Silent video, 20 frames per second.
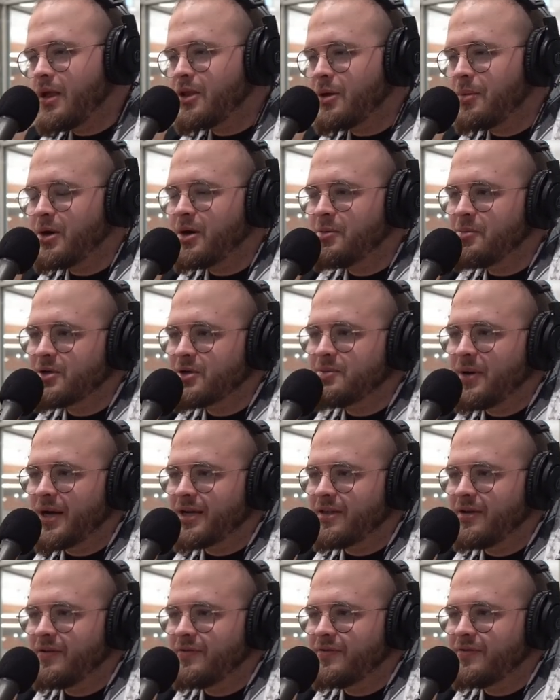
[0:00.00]
to put it in
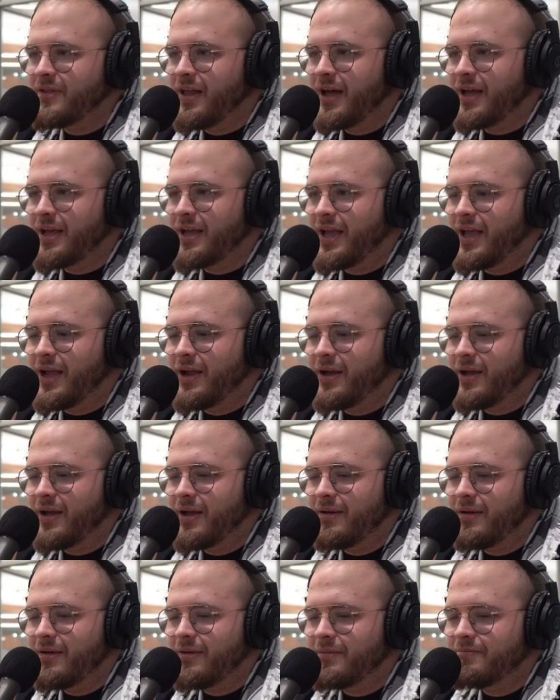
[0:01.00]
perspective, like,
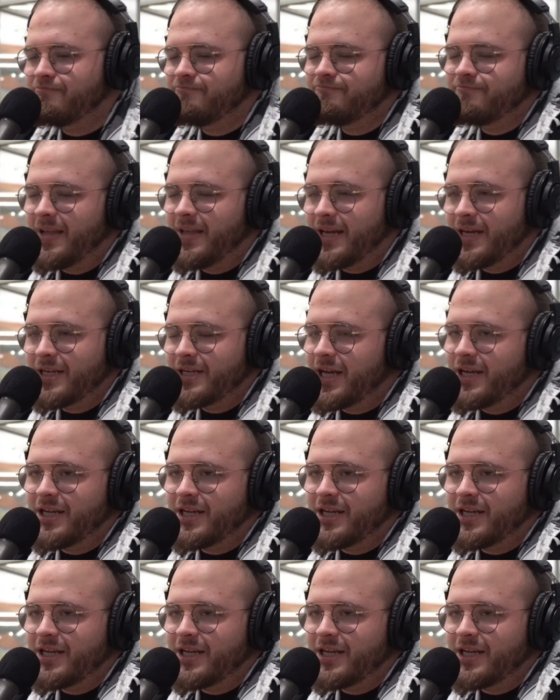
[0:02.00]
it